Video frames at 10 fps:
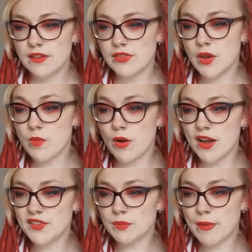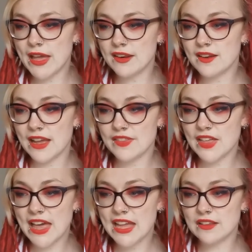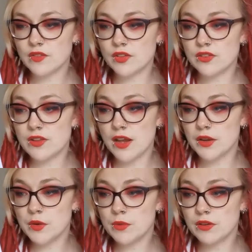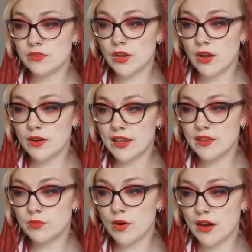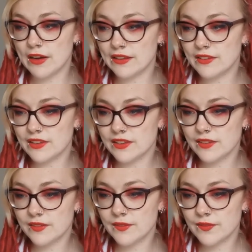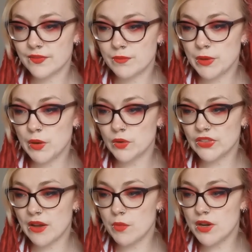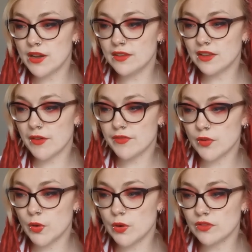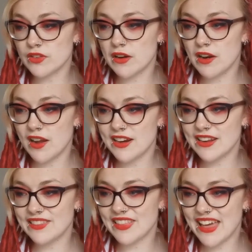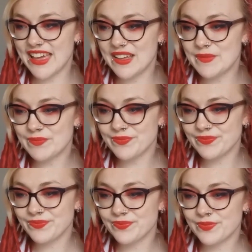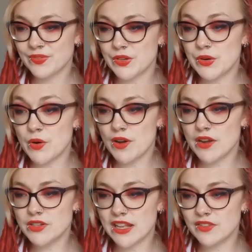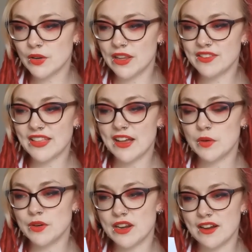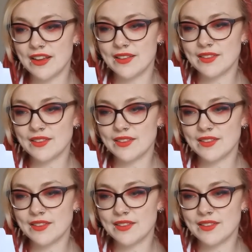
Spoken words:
Though wise men at their end know dark is right, because their words have forked no lightning they, do not go gentle into that good night.